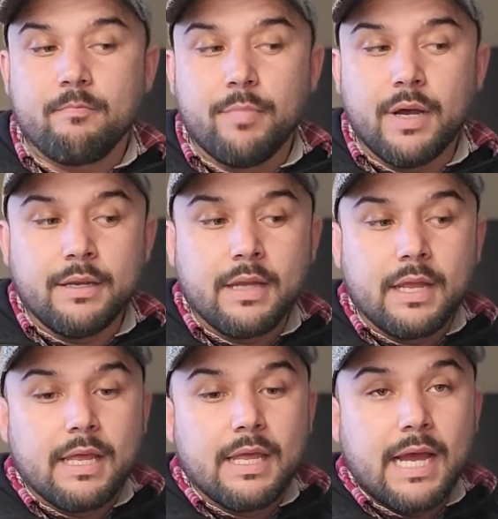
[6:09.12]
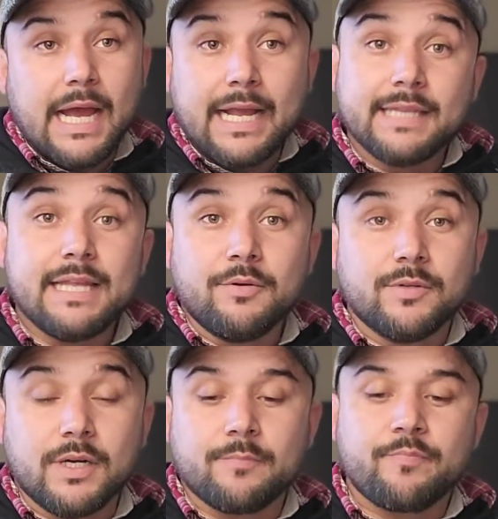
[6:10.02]
But I got that one
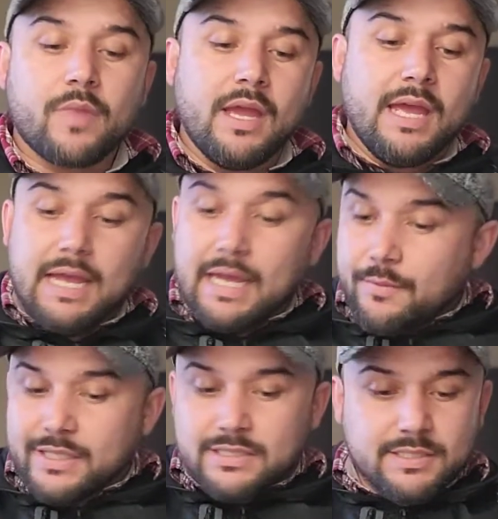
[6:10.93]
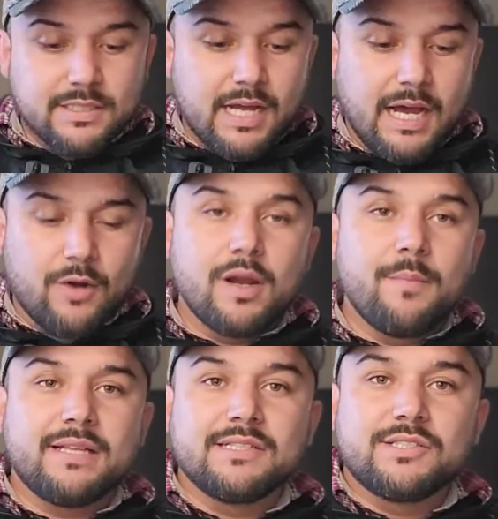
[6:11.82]
wrong. Anyways, I don't want to
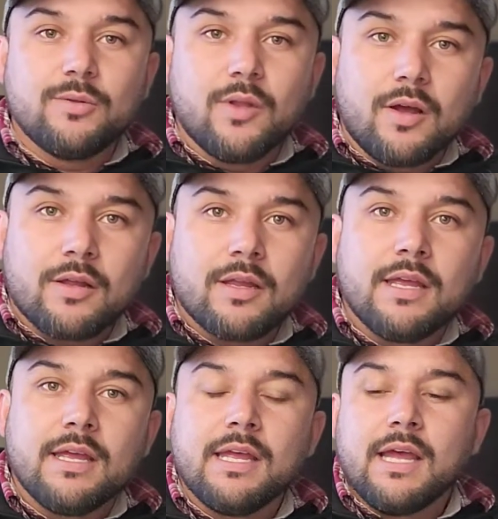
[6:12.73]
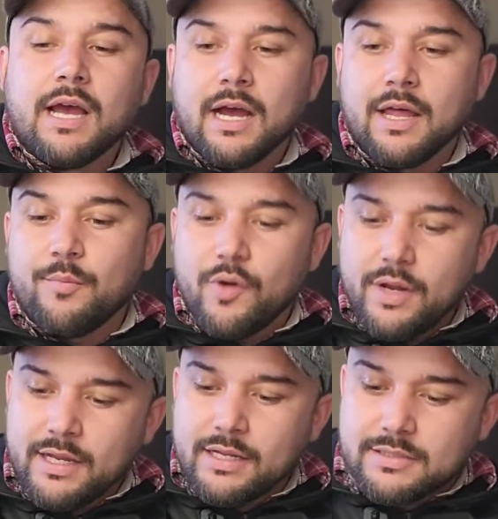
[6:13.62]
make this too long. The
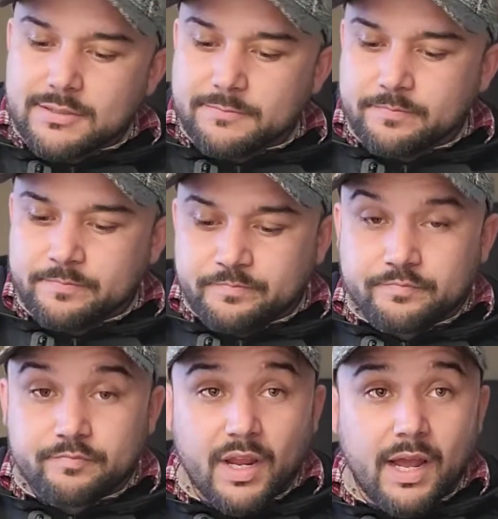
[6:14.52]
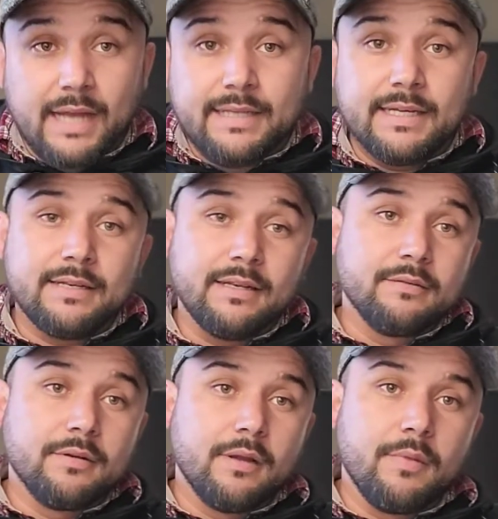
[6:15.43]
point is, I did
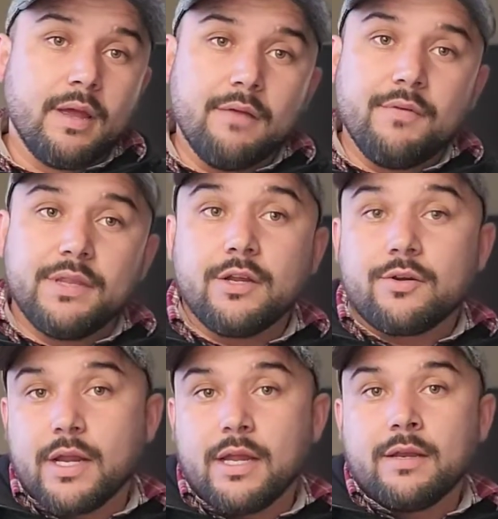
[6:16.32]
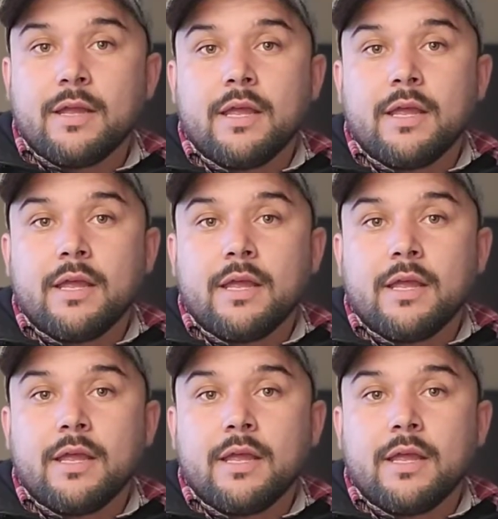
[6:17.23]
everything great